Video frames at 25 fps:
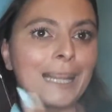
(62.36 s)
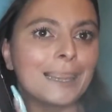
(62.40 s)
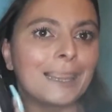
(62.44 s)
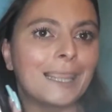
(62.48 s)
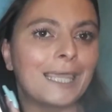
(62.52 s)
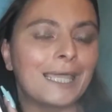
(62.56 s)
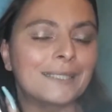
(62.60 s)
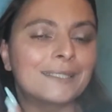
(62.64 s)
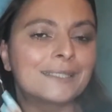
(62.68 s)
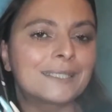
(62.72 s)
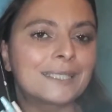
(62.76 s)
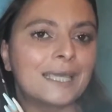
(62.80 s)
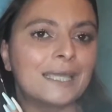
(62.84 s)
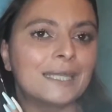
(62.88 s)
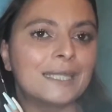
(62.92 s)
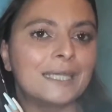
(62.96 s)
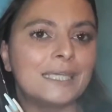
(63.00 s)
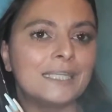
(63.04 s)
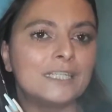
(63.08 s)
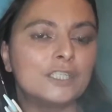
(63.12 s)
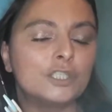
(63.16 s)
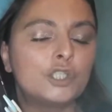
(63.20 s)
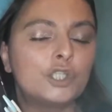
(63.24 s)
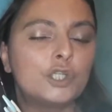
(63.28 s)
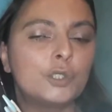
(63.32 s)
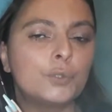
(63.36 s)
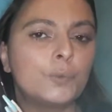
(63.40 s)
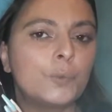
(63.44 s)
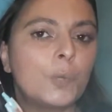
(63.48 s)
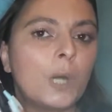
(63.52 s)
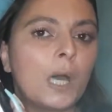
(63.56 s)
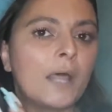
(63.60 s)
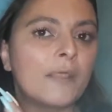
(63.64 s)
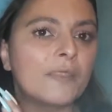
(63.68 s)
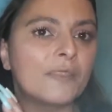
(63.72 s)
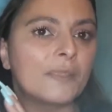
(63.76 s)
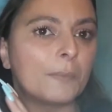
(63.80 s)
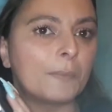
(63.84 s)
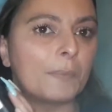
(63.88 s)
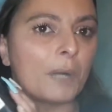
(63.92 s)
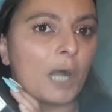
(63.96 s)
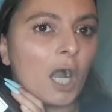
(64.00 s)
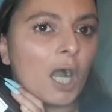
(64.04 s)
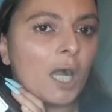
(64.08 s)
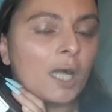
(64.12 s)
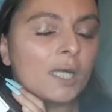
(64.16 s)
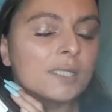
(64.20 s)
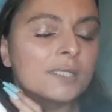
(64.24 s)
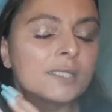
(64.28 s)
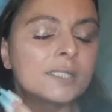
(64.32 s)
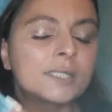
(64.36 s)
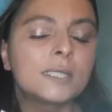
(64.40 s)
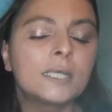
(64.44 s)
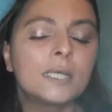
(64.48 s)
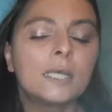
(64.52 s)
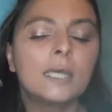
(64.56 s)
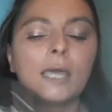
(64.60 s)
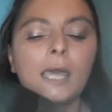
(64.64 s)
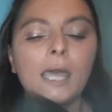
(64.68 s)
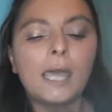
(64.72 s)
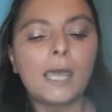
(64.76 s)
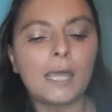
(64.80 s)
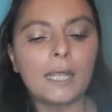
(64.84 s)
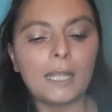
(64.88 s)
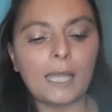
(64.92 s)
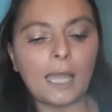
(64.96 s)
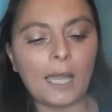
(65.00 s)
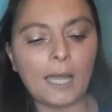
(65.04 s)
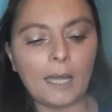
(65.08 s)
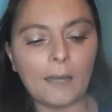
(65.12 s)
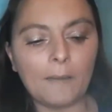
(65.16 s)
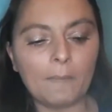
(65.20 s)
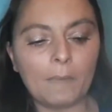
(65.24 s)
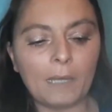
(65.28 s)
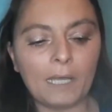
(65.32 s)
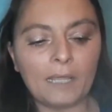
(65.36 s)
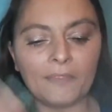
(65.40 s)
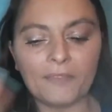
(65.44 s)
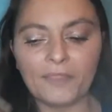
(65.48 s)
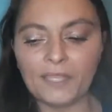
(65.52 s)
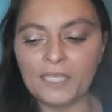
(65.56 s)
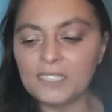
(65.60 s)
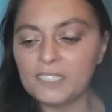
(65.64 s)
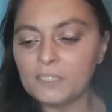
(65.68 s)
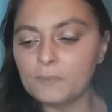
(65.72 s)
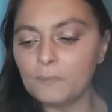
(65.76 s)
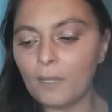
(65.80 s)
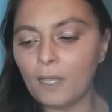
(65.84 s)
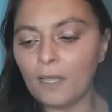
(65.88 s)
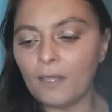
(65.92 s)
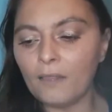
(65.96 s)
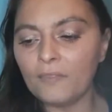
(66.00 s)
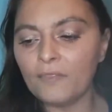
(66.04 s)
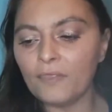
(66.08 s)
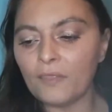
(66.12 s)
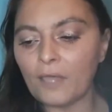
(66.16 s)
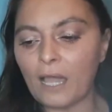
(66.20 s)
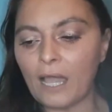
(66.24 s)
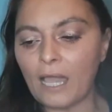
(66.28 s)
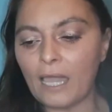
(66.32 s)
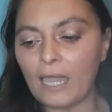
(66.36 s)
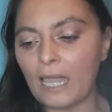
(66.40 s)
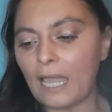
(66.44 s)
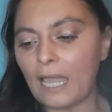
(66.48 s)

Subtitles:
let's get into the box. This month, I